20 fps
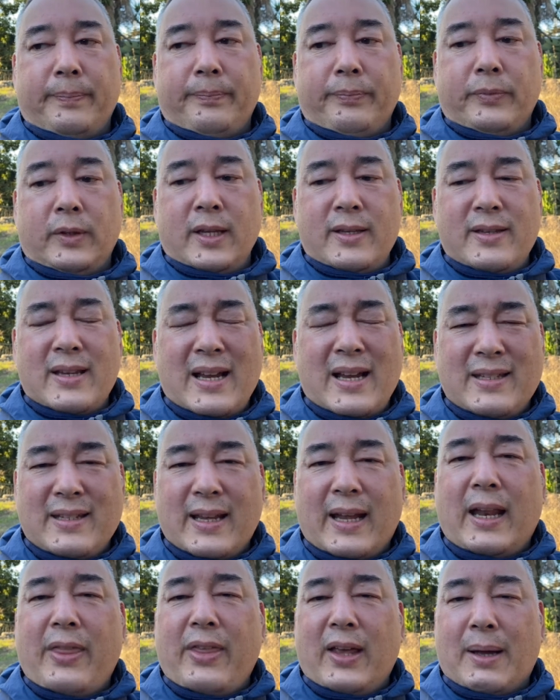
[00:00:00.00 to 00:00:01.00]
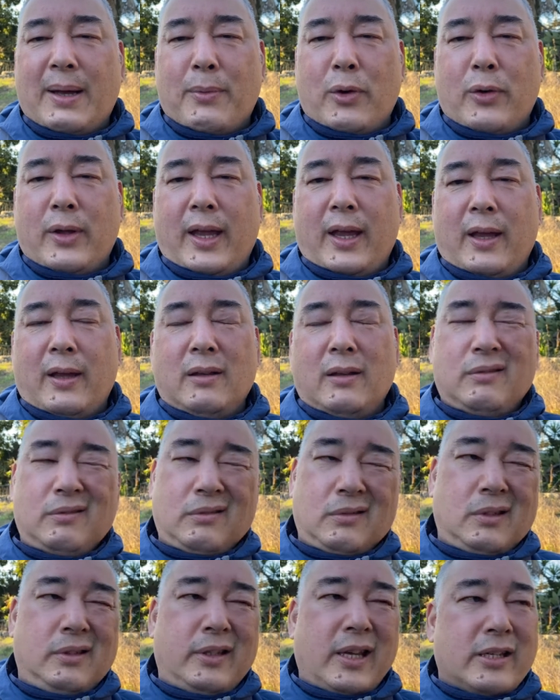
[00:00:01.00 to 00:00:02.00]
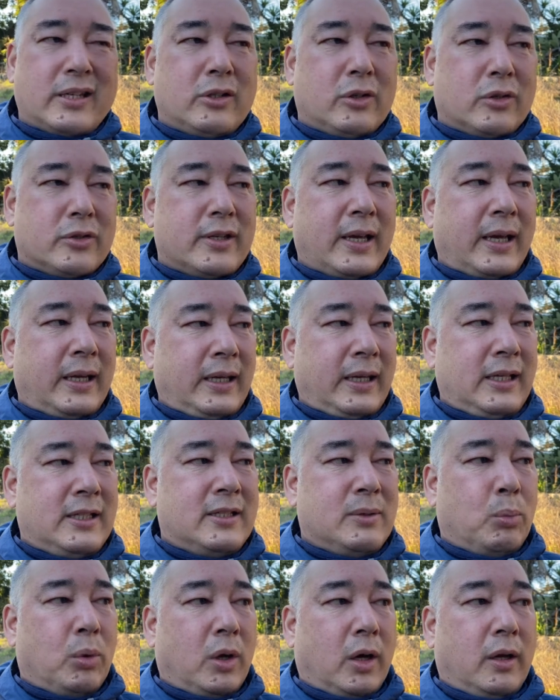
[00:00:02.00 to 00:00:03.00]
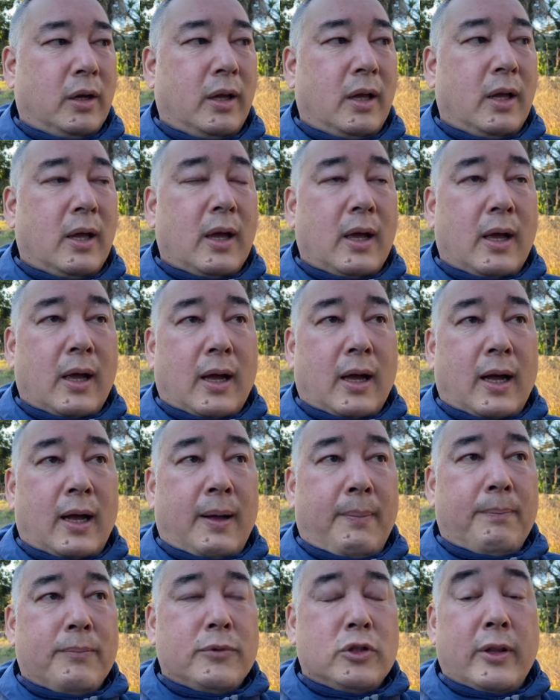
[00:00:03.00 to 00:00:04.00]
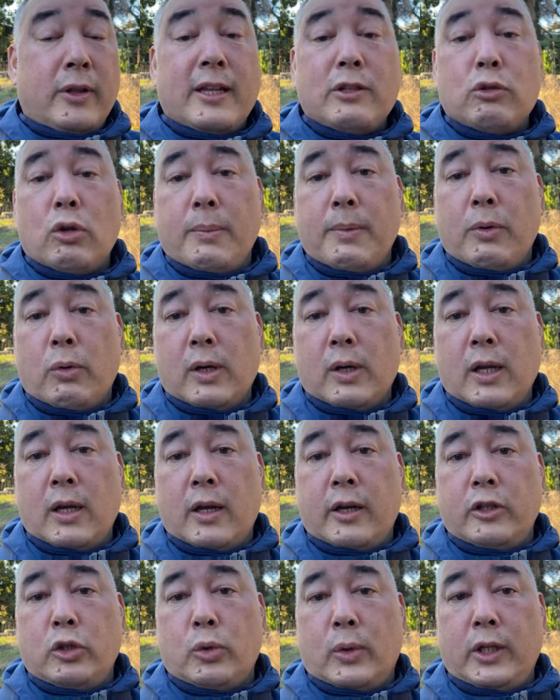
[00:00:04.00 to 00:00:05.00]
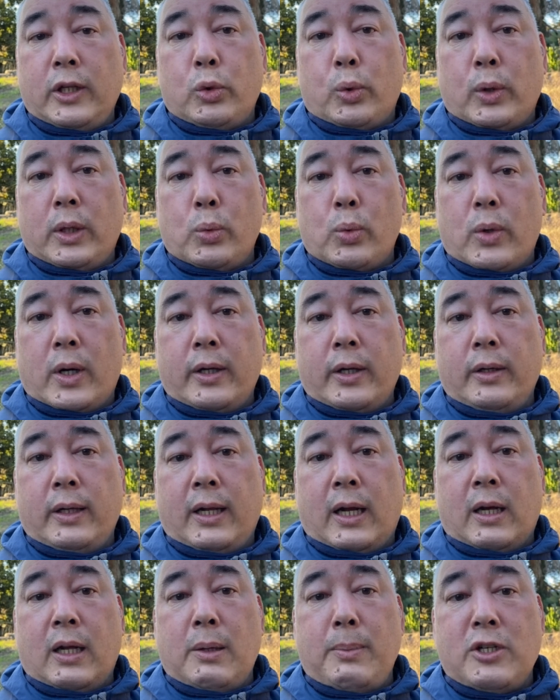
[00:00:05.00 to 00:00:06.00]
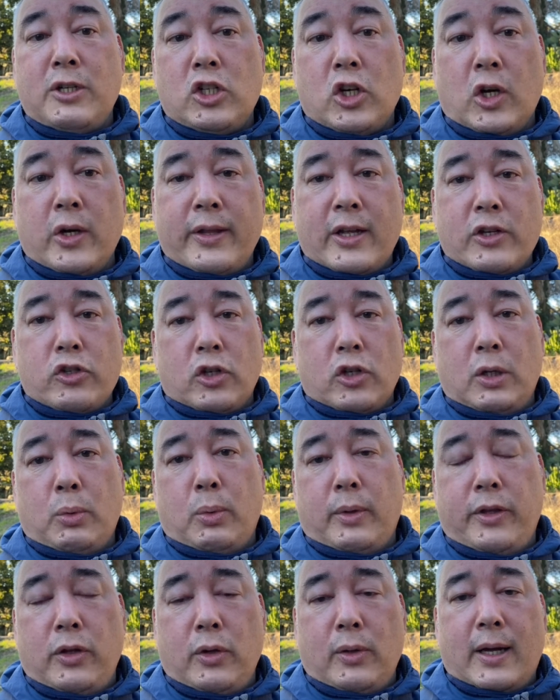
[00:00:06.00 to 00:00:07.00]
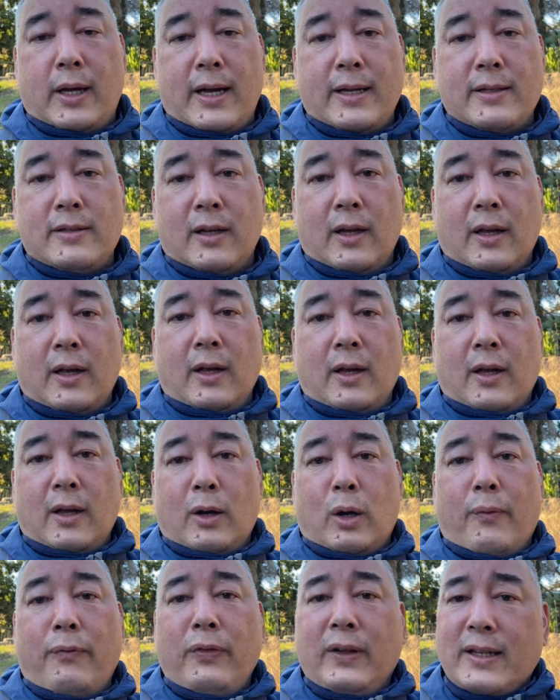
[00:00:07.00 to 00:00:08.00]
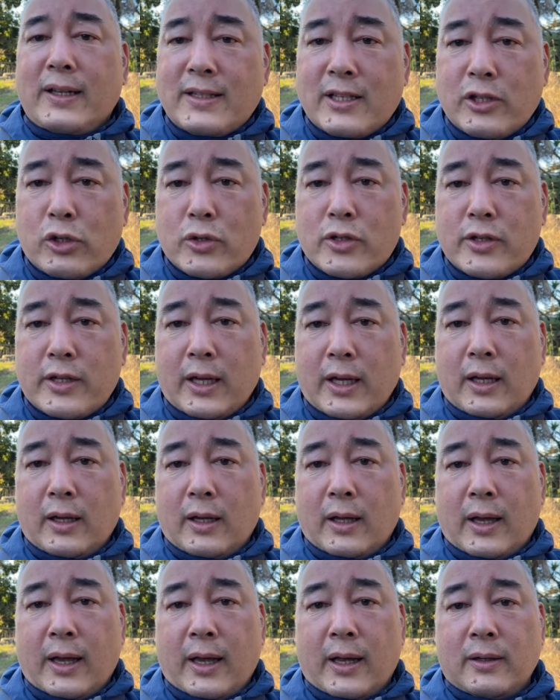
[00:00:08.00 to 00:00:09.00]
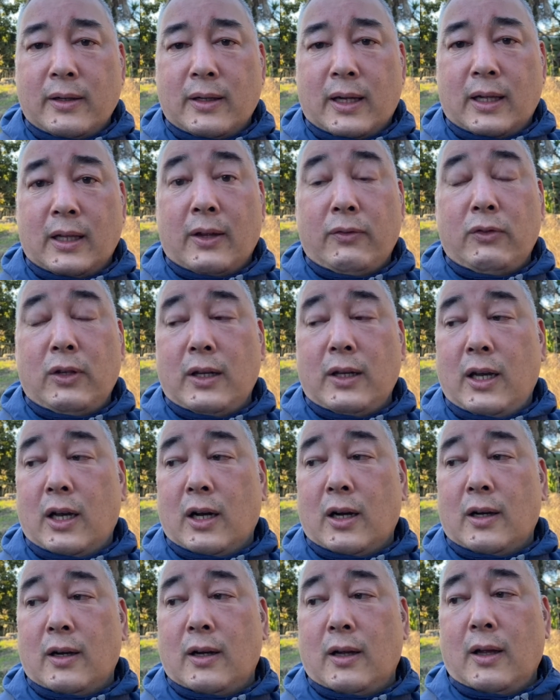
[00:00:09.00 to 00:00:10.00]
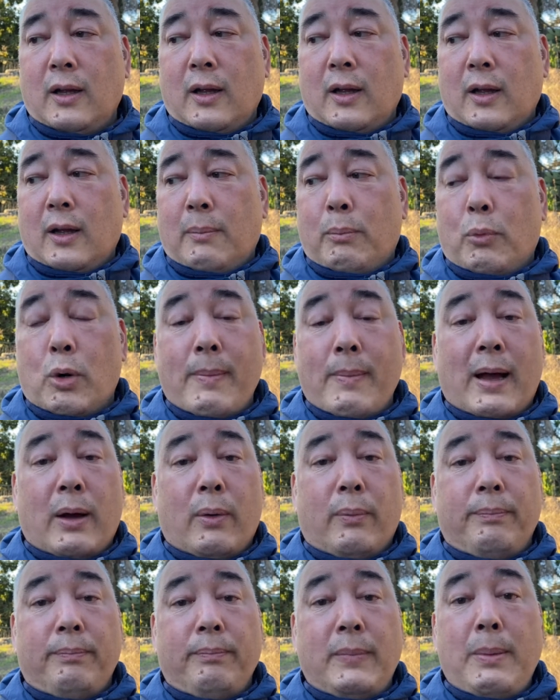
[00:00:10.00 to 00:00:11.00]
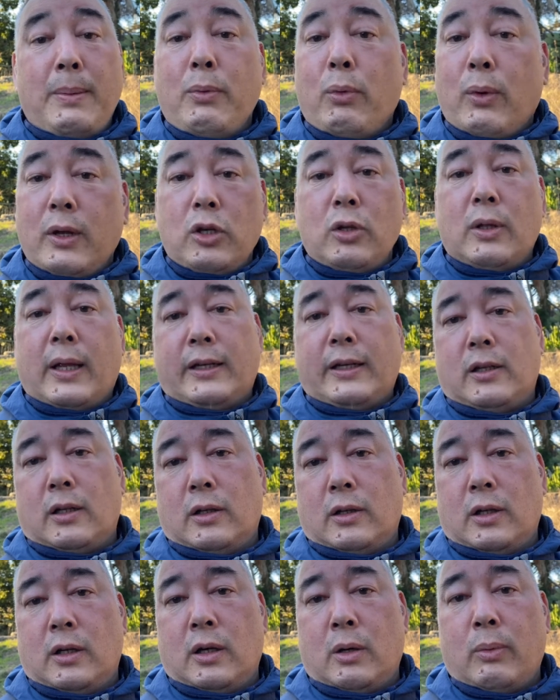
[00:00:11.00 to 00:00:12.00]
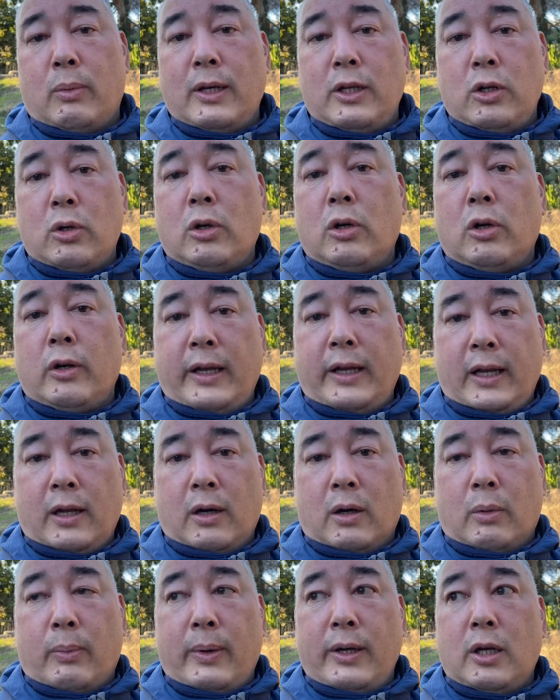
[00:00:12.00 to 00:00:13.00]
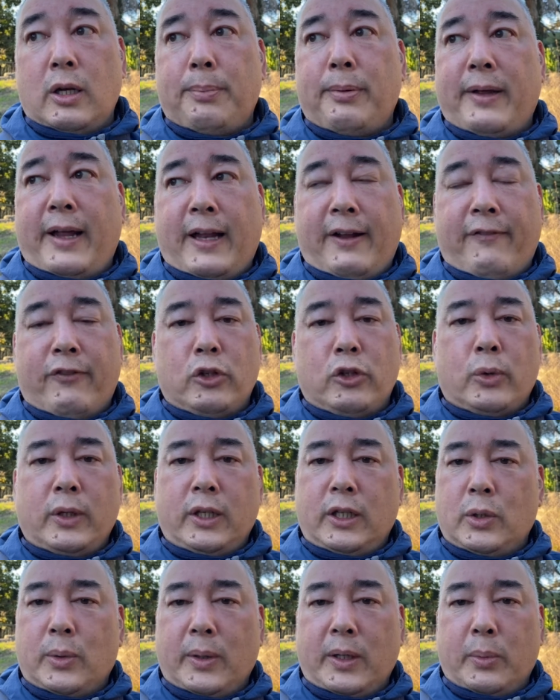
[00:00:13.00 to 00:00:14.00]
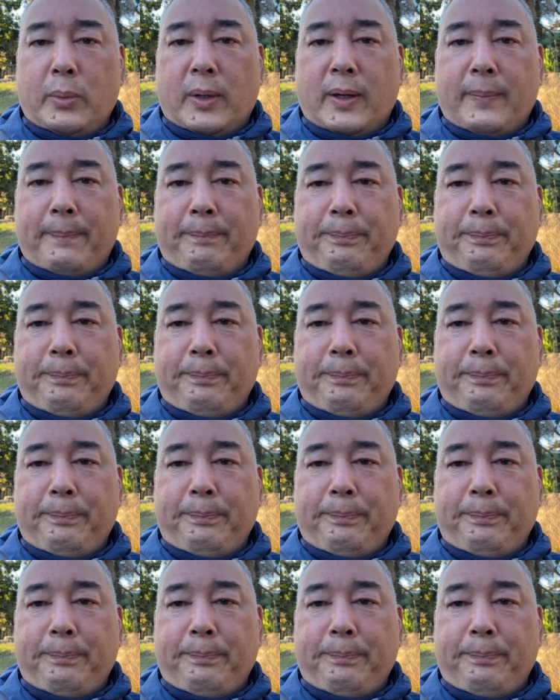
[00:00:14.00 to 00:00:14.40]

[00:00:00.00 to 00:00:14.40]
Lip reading: Design side, I think I'm okay. Technical side, I need some work. So that's what I'll be working on in 2021, and I'm going to be sharing that journey with you guys. Hopefully it's interesting, and I'd love to hear more about maybe what you'd like to learn, or what you're learning, or what you're planning for 2021,